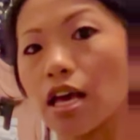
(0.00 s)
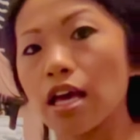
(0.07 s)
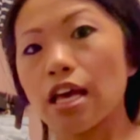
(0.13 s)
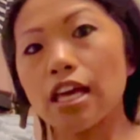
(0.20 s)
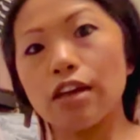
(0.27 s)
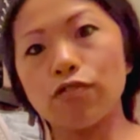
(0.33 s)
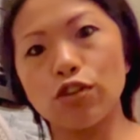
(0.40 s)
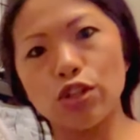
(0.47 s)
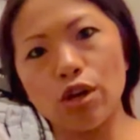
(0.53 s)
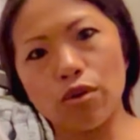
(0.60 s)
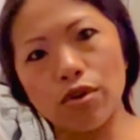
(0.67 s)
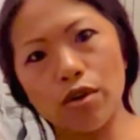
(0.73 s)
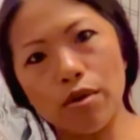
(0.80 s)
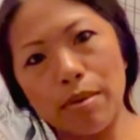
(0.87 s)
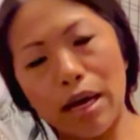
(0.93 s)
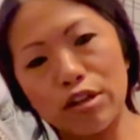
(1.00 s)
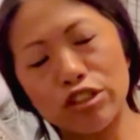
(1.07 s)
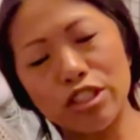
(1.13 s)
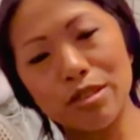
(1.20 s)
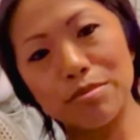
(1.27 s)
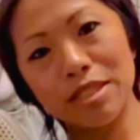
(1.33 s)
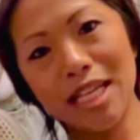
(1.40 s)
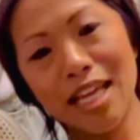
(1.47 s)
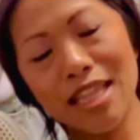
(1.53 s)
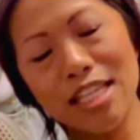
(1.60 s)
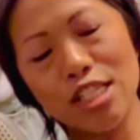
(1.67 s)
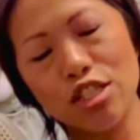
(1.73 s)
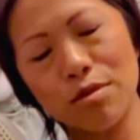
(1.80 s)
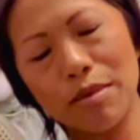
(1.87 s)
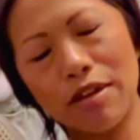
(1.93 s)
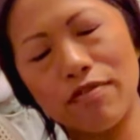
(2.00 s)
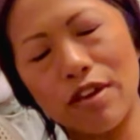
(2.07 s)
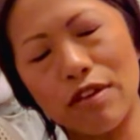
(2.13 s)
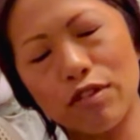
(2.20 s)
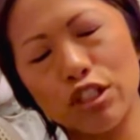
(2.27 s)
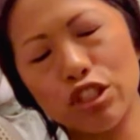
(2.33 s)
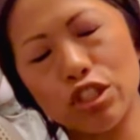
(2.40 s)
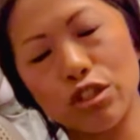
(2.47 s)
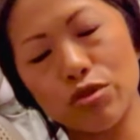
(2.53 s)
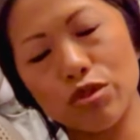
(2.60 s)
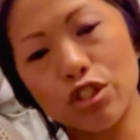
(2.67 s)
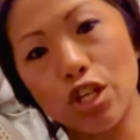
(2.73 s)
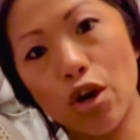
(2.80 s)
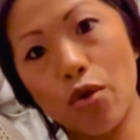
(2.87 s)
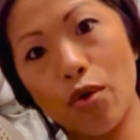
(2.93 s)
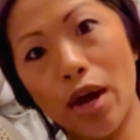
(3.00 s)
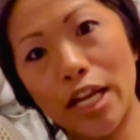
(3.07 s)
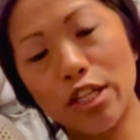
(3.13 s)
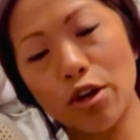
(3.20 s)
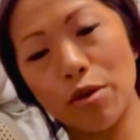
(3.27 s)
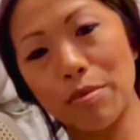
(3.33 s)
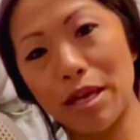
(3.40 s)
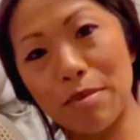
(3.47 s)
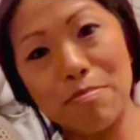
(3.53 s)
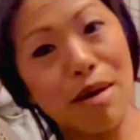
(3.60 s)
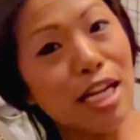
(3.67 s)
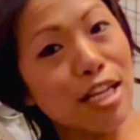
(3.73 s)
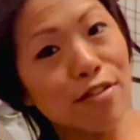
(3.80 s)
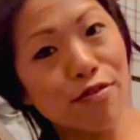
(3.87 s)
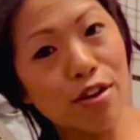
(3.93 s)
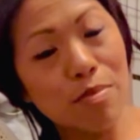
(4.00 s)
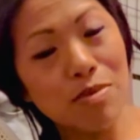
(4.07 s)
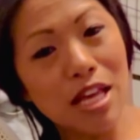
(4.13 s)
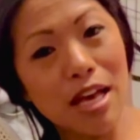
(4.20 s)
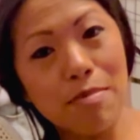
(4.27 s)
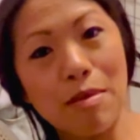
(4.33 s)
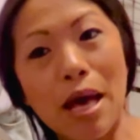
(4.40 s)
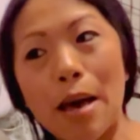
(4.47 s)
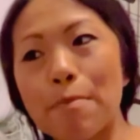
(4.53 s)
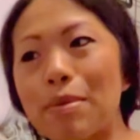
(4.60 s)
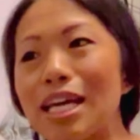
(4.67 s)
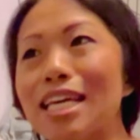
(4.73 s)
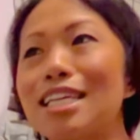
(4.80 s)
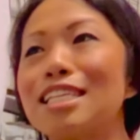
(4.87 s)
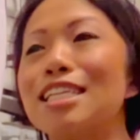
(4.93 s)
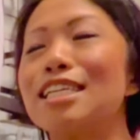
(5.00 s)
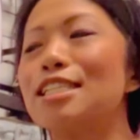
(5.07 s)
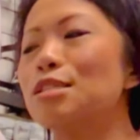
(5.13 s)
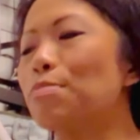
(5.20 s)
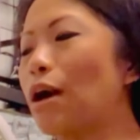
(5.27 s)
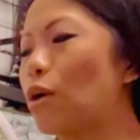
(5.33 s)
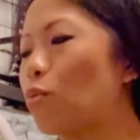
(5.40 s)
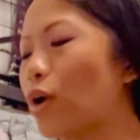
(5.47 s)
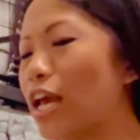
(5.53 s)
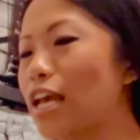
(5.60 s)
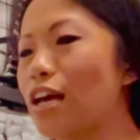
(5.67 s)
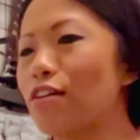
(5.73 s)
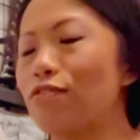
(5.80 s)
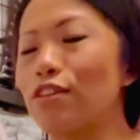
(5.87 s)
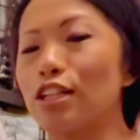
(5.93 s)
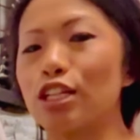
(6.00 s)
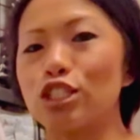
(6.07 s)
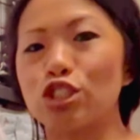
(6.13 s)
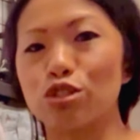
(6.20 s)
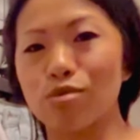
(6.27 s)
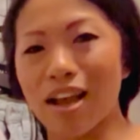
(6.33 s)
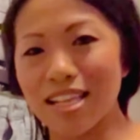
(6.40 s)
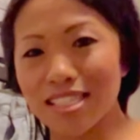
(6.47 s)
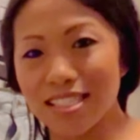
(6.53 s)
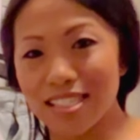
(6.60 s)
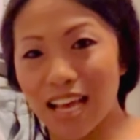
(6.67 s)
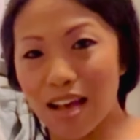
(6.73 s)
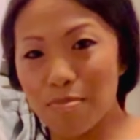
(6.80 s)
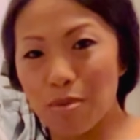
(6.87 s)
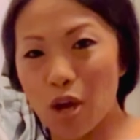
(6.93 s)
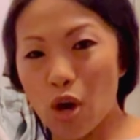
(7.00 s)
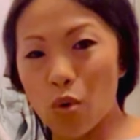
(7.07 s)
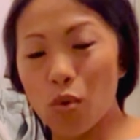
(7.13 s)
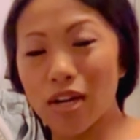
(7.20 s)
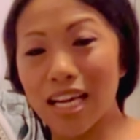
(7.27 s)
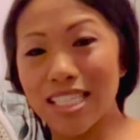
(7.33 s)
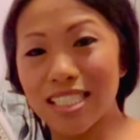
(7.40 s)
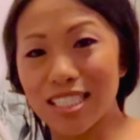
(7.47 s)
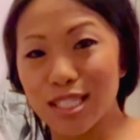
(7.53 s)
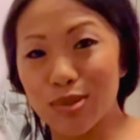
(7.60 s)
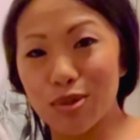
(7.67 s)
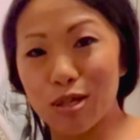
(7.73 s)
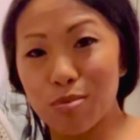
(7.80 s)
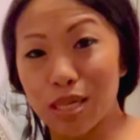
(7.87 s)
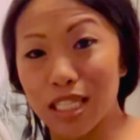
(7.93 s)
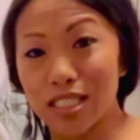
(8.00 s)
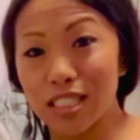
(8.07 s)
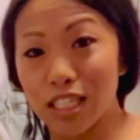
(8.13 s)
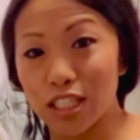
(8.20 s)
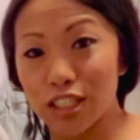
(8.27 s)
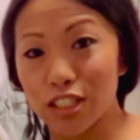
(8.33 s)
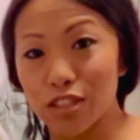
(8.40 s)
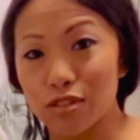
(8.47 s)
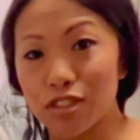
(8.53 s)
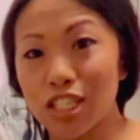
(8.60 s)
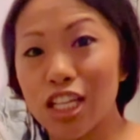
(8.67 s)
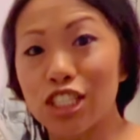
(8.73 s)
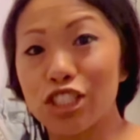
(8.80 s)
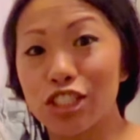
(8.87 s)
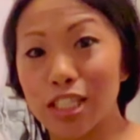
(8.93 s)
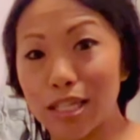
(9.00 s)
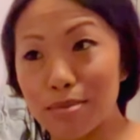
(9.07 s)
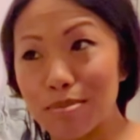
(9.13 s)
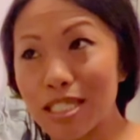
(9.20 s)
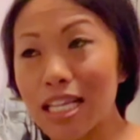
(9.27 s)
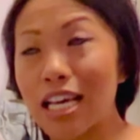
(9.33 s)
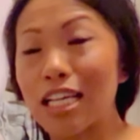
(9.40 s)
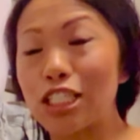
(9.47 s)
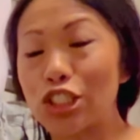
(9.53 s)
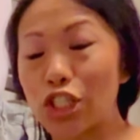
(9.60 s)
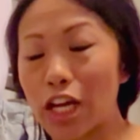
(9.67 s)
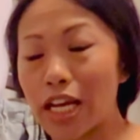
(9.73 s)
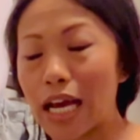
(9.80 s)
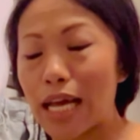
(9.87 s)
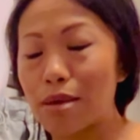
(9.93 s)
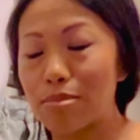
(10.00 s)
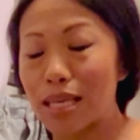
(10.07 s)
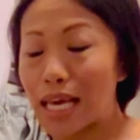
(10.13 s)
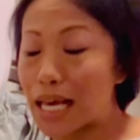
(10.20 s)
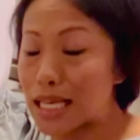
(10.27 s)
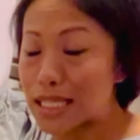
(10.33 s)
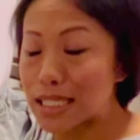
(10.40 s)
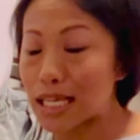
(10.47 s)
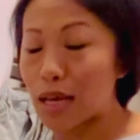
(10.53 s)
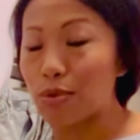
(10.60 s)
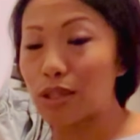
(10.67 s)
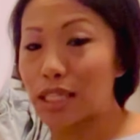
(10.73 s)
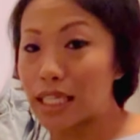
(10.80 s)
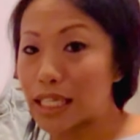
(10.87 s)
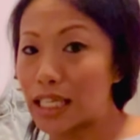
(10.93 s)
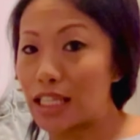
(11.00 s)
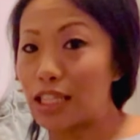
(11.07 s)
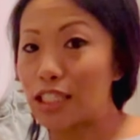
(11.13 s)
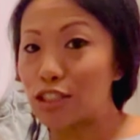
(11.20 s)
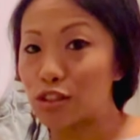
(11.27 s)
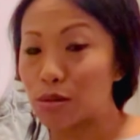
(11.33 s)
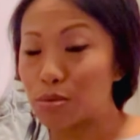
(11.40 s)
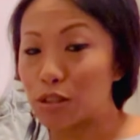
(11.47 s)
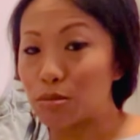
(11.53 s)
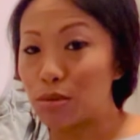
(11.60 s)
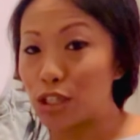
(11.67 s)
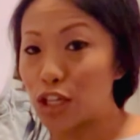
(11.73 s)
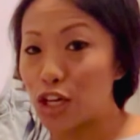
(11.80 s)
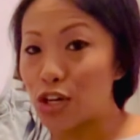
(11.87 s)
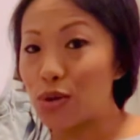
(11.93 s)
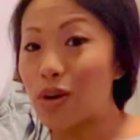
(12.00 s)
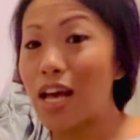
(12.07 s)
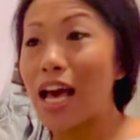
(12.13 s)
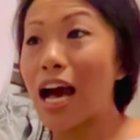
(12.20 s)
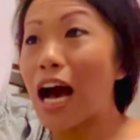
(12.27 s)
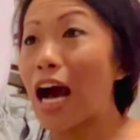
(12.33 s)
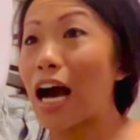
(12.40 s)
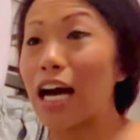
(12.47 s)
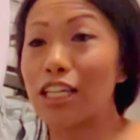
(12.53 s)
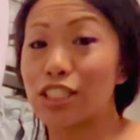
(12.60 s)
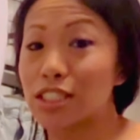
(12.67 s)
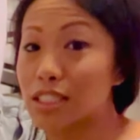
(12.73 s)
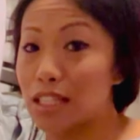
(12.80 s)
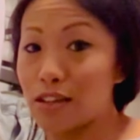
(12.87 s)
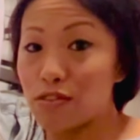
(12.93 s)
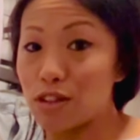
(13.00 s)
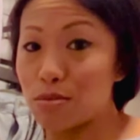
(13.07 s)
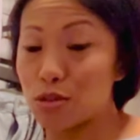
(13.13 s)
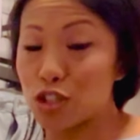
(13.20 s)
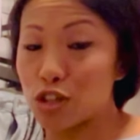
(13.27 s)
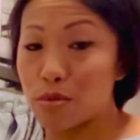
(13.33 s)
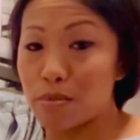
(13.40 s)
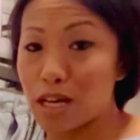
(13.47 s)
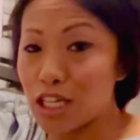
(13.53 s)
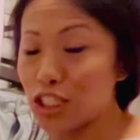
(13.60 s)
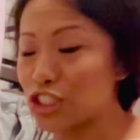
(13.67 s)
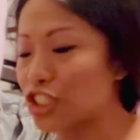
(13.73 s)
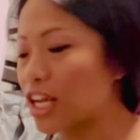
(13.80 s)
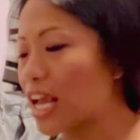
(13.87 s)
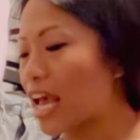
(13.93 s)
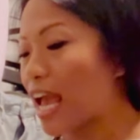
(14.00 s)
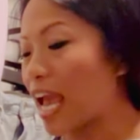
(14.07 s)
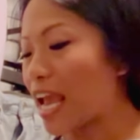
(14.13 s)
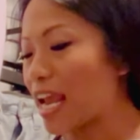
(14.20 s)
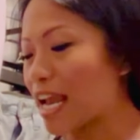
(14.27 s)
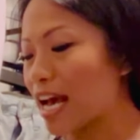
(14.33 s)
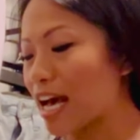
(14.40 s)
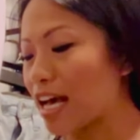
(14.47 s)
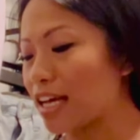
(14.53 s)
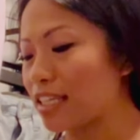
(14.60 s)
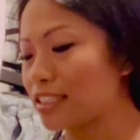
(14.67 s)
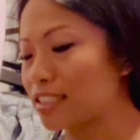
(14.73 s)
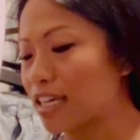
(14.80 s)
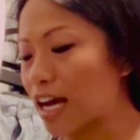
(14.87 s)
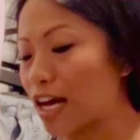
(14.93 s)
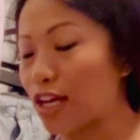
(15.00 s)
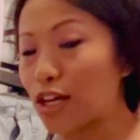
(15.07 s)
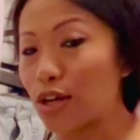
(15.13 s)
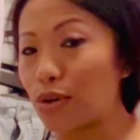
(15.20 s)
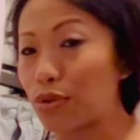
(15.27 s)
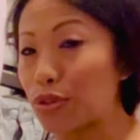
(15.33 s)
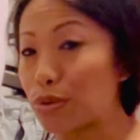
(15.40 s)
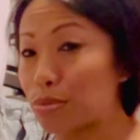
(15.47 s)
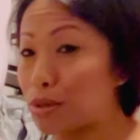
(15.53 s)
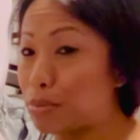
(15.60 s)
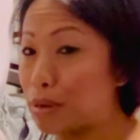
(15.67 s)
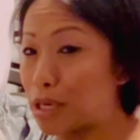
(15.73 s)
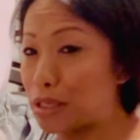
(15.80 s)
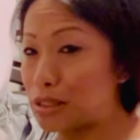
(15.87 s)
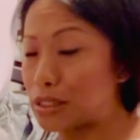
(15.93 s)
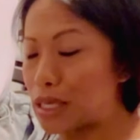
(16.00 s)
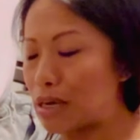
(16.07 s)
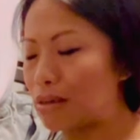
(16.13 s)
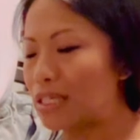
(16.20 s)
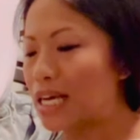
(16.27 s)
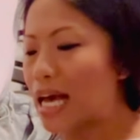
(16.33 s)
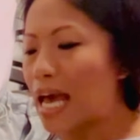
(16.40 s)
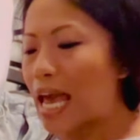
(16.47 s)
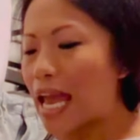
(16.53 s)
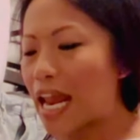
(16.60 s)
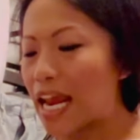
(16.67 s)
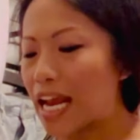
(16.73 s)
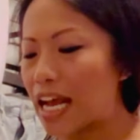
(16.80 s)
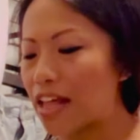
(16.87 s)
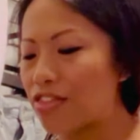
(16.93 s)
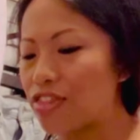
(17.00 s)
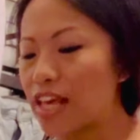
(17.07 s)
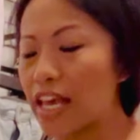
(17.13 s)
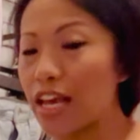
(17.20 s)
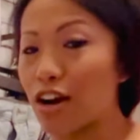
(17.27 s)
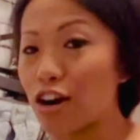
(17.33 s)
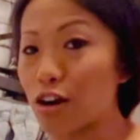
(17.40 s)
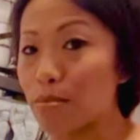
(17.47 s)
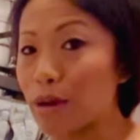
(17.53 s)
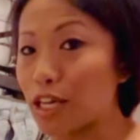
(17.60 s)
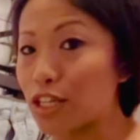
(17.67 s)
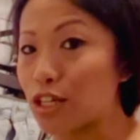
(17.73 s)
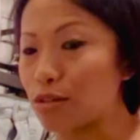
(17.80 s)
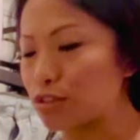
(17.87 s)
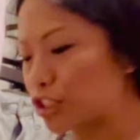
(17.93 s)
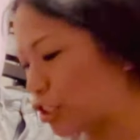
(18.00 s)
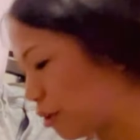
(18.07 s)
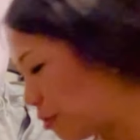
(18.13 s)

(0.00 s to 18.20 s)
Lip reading: If you don't know about jibs yet, these are my favorite shoes. No, I don't make money from them, but it is my way of feeling dressed up when I still want to be in tennis shoes. Jibs, Jibs. I will link it in the description below. I just love them so much. And I own 3 pairs now, and they are my go-to.